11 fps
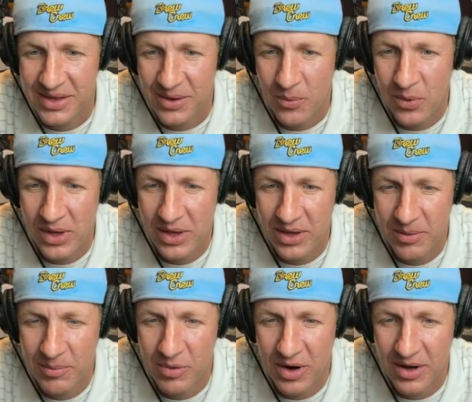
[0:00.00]
We
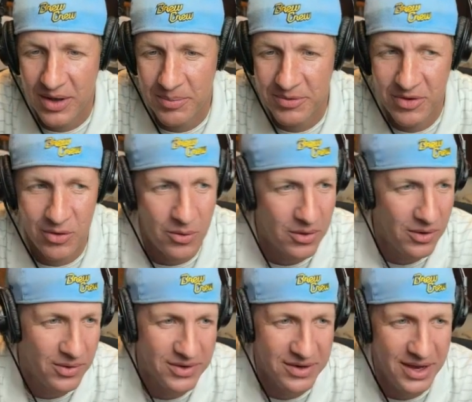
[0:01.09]
brought up Toro
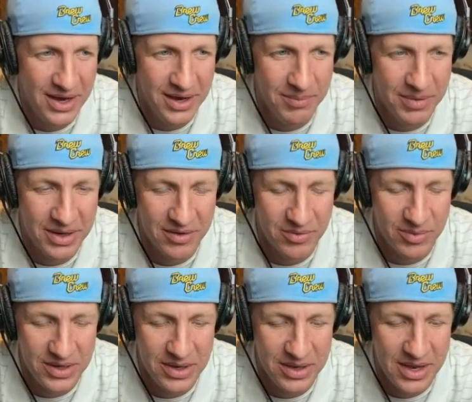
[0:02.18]
today because
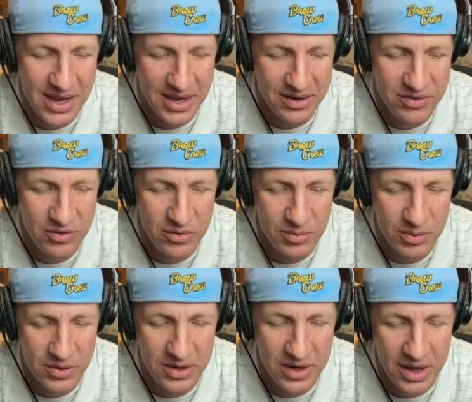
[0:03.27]
we had to
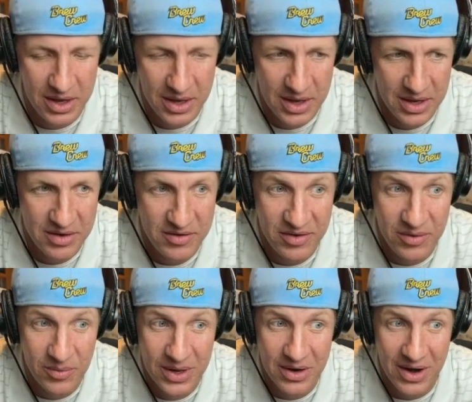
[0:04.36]
put Jesse
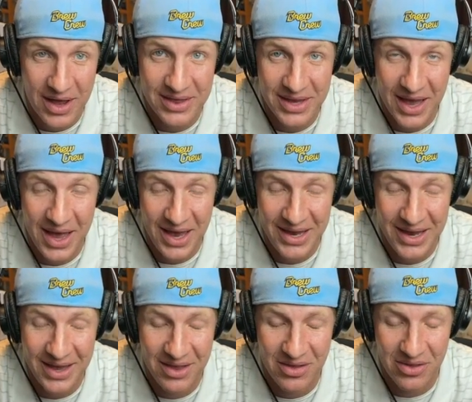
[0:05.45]
Winker on the
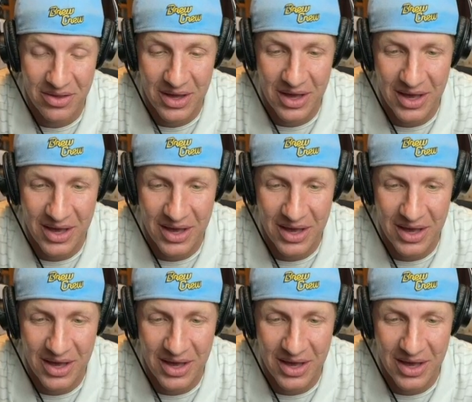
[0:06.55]
IL.